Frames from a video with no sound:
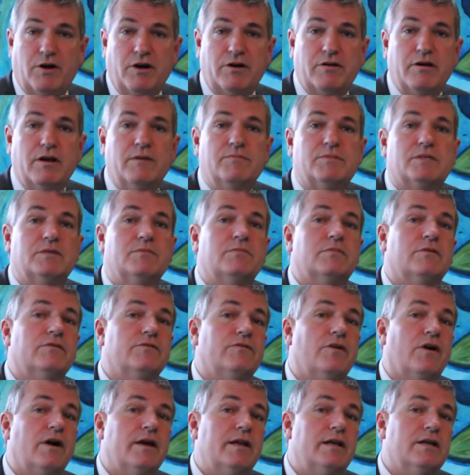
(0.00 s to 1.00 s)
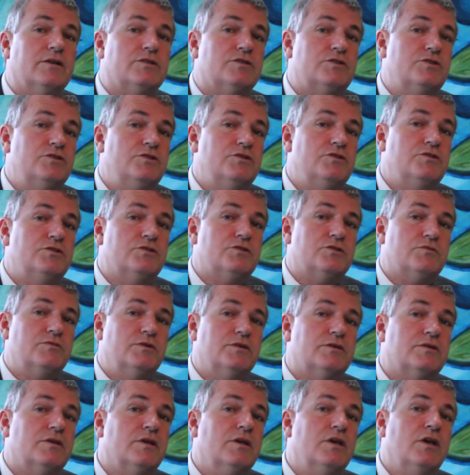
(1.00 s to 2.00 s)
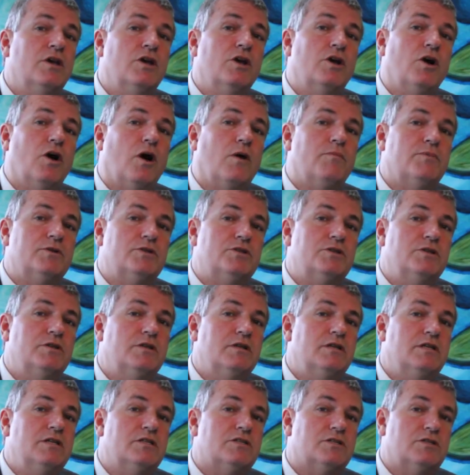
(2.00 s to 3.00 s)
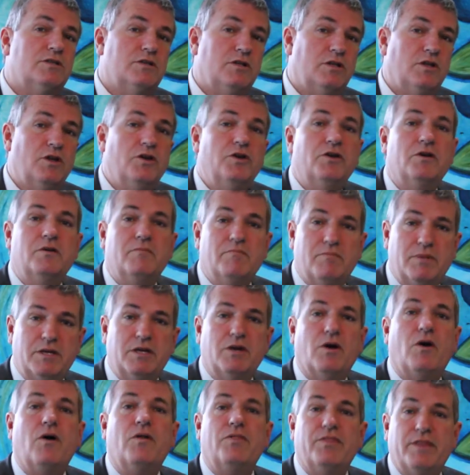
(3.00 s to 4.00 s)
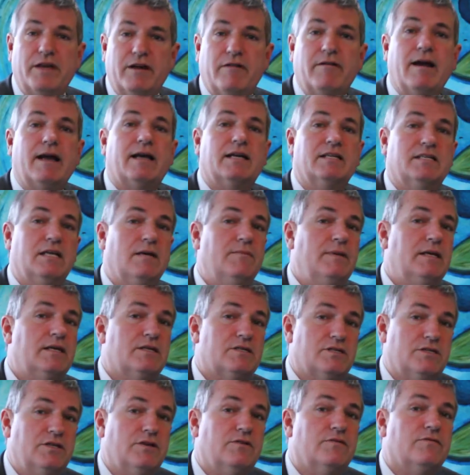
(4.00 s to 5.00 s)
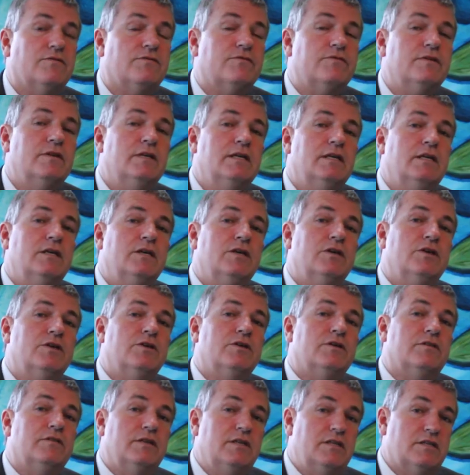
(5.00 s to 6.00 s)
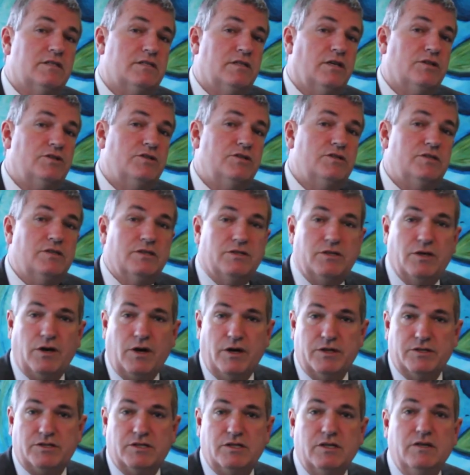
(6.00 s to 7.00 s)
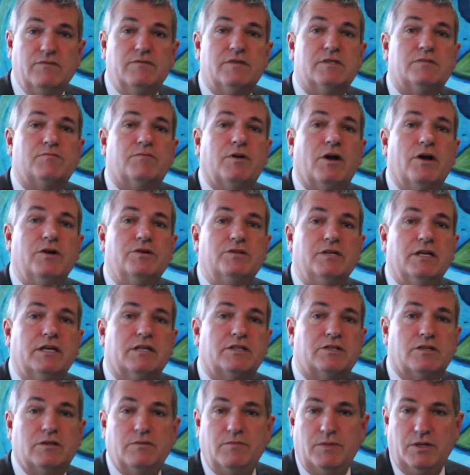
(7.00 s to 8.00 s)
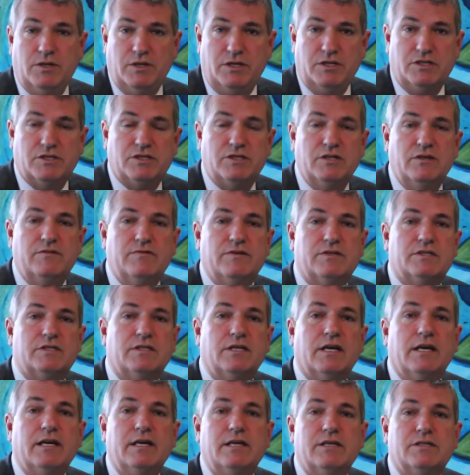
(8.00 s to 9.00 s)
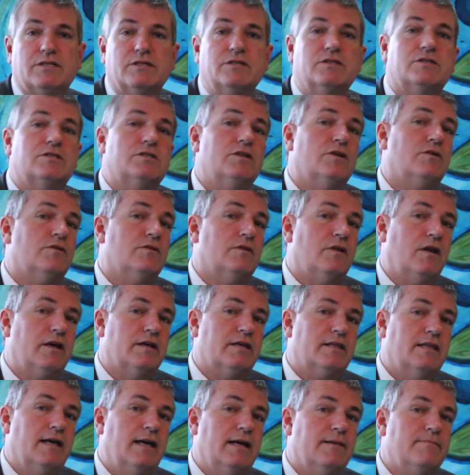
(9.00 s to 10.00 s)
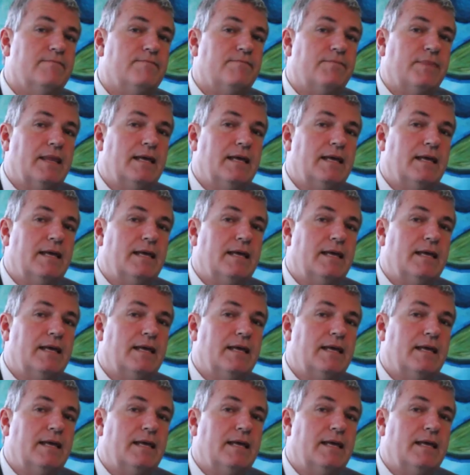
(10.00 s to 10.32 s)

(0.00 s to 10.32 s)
programs that provide our students with opportunities to learn beyond their academic self. Things such as the Thai Service Project, Community Service Days, and so on like that.